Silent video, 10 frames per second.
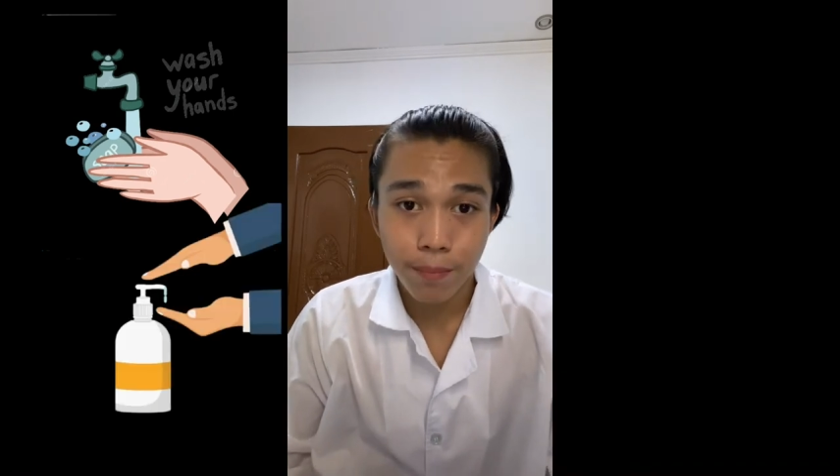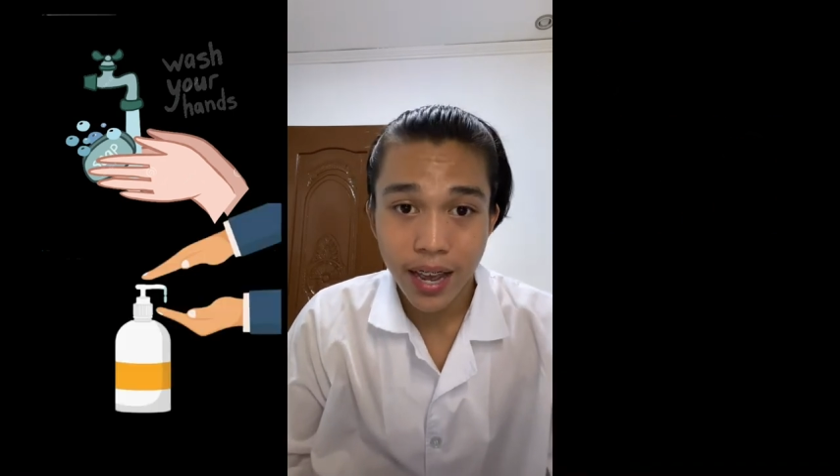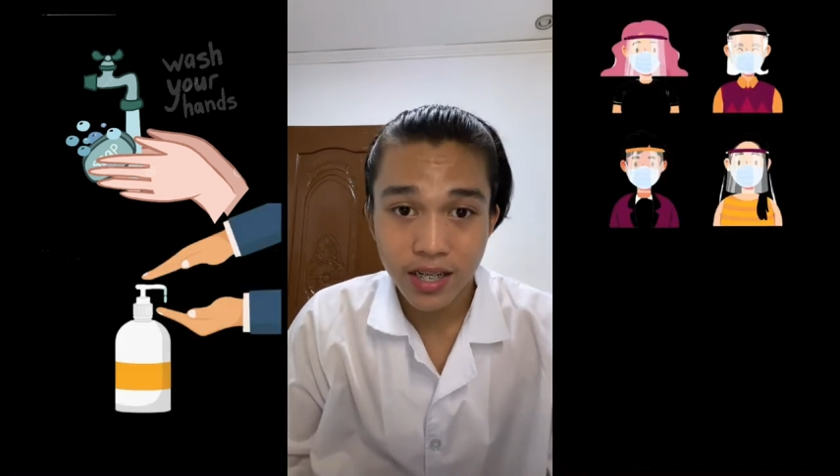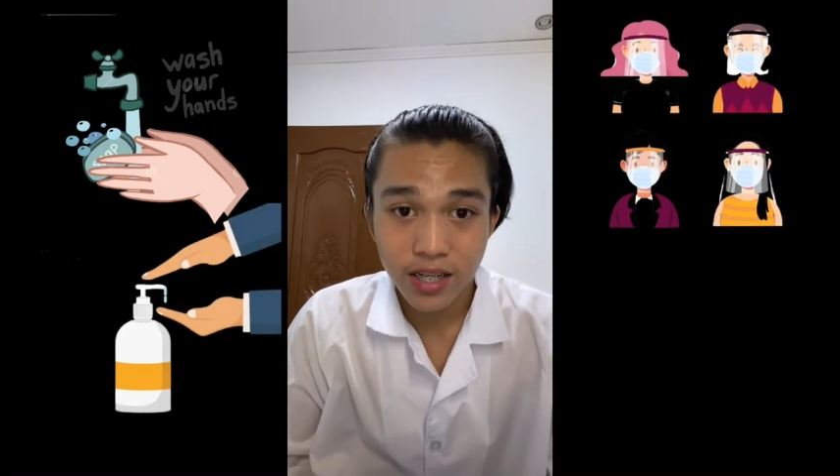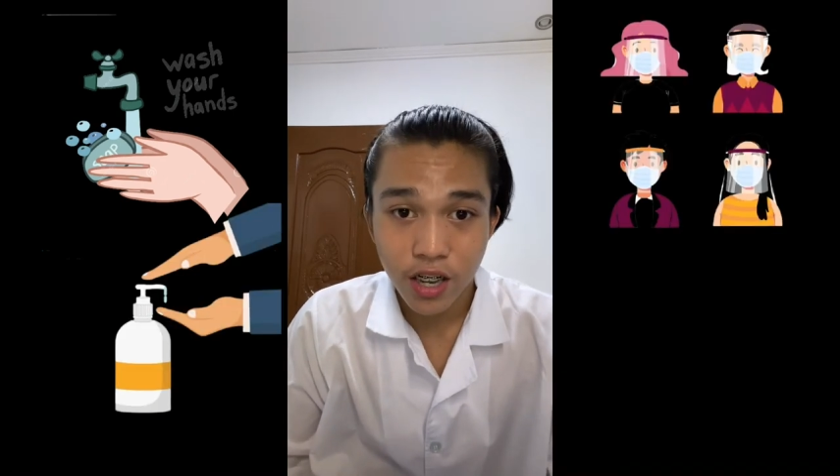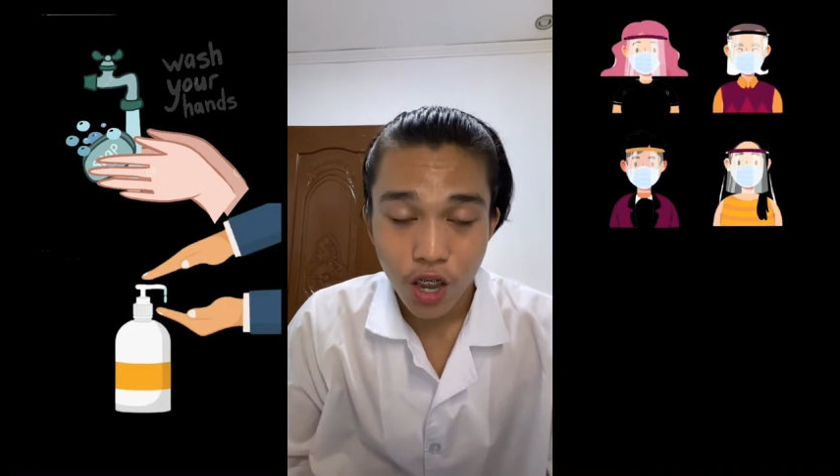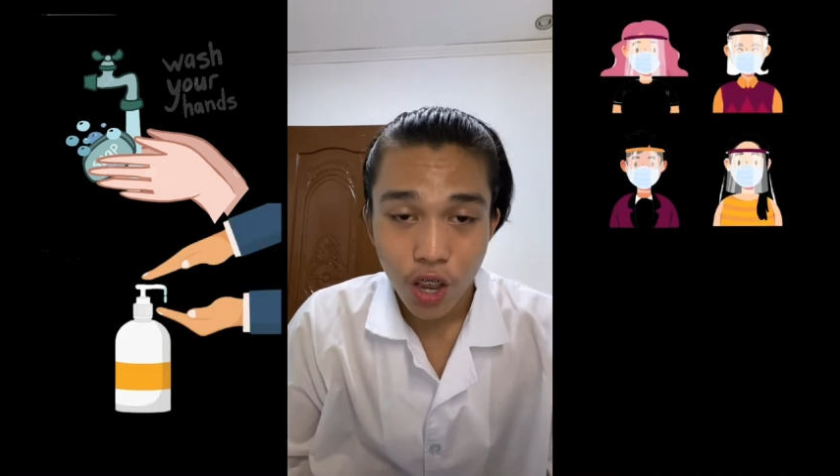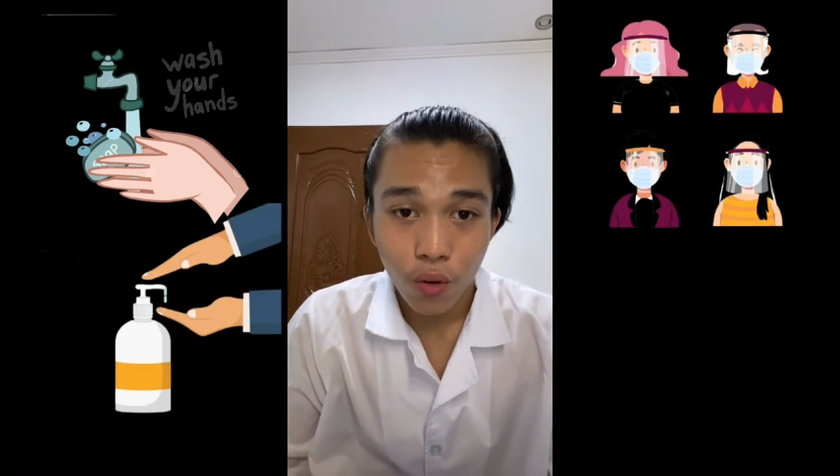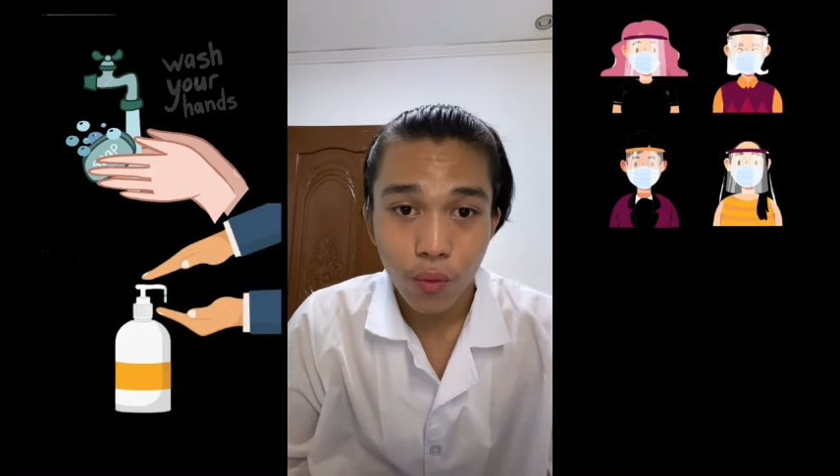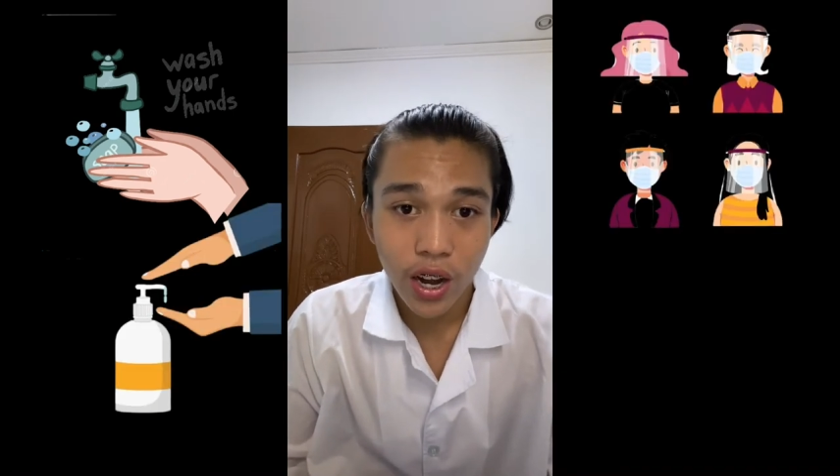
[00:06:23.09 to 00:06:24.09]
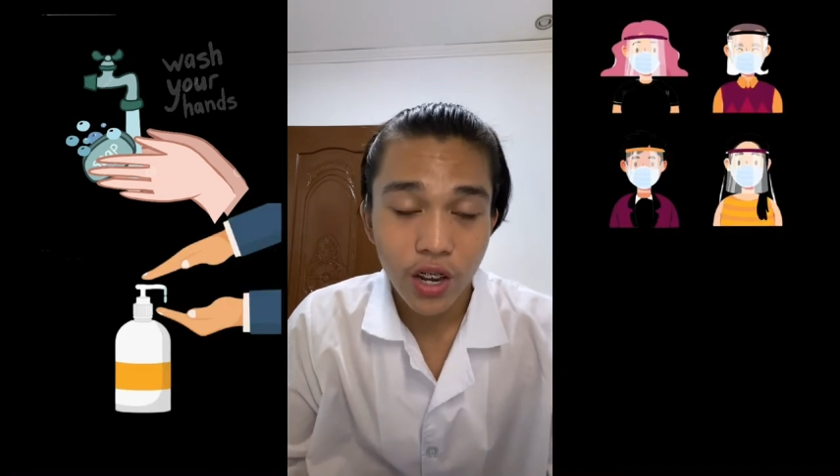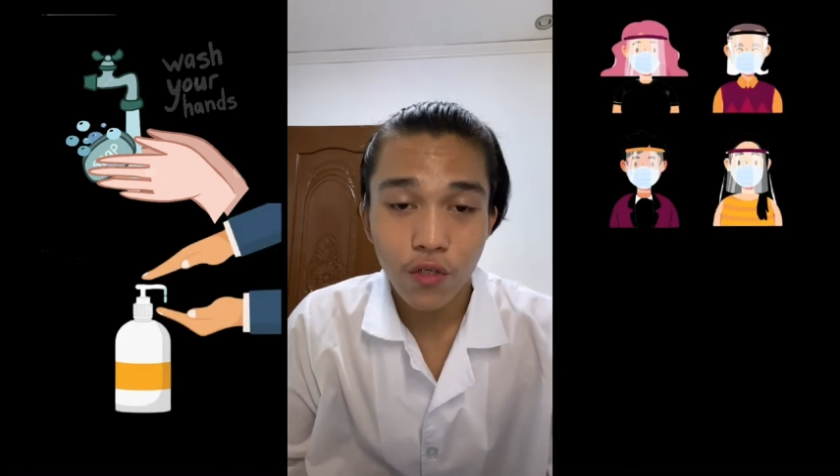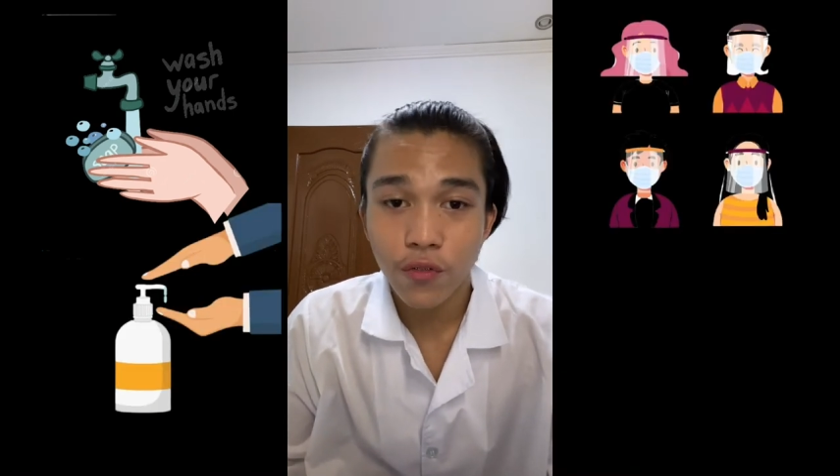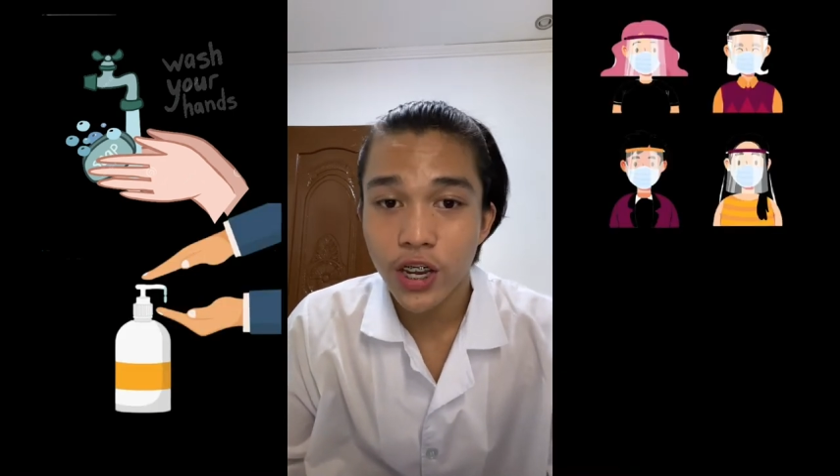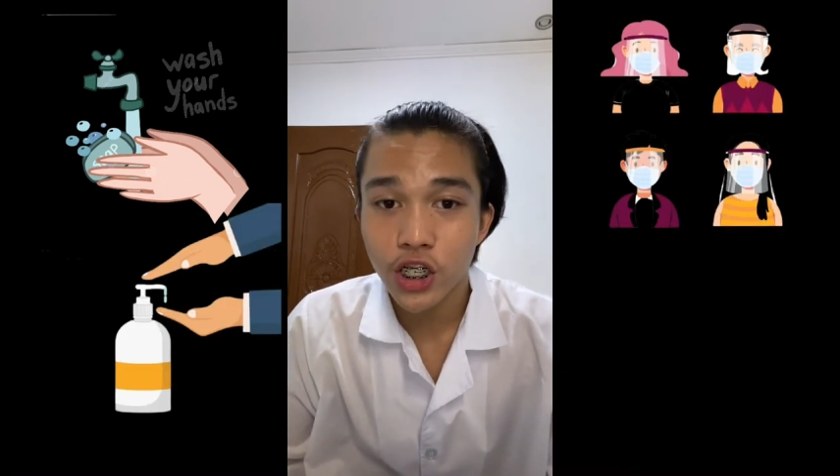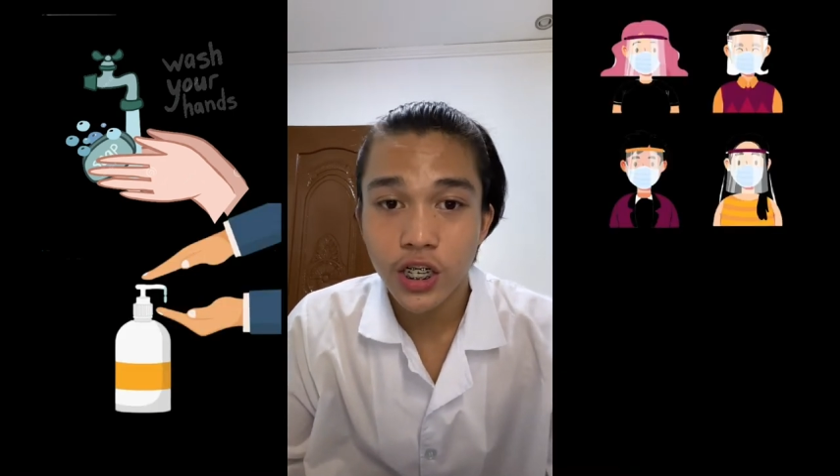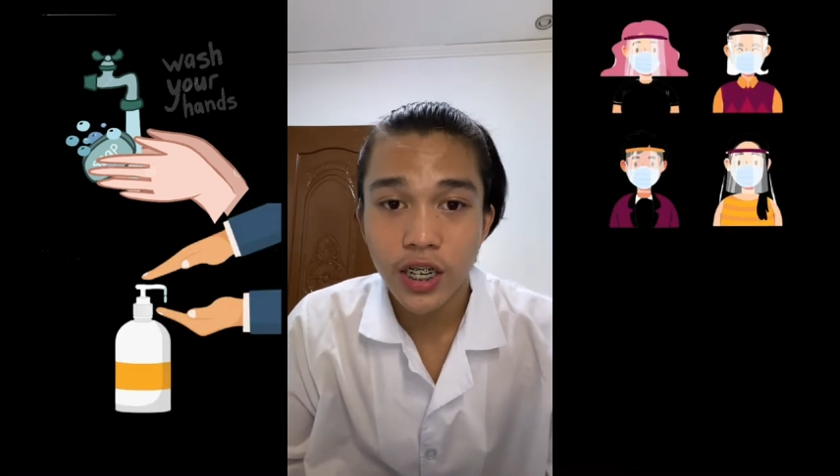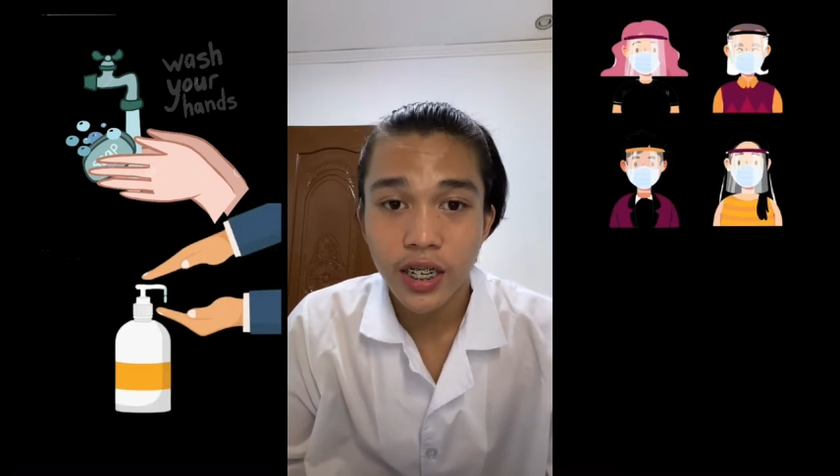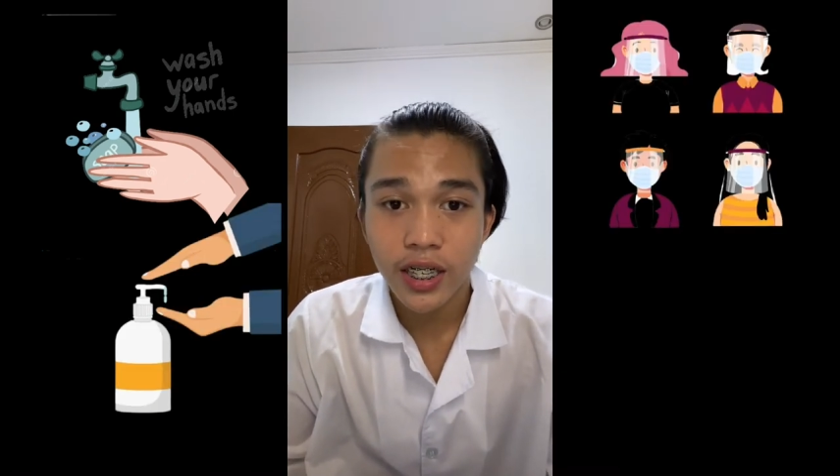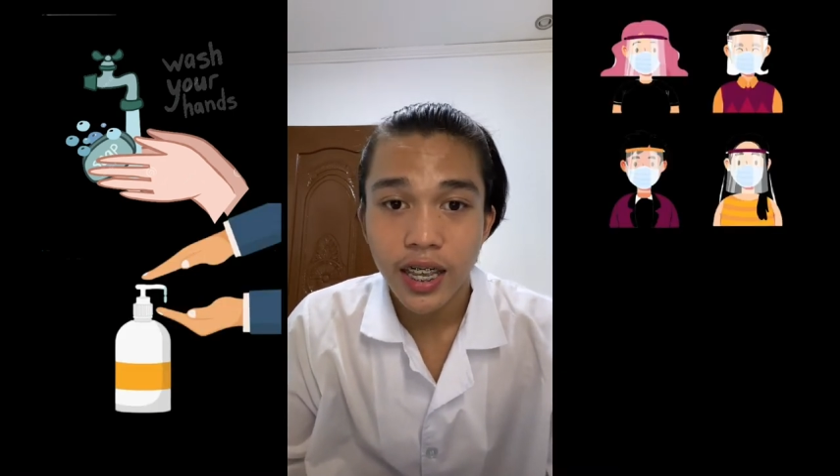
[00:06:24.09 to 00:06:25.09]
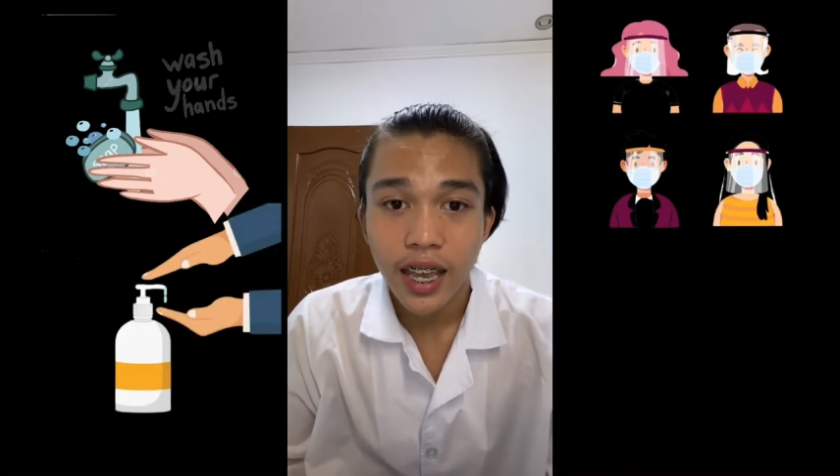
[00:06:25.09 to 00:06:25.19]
mask, wearing a face shield,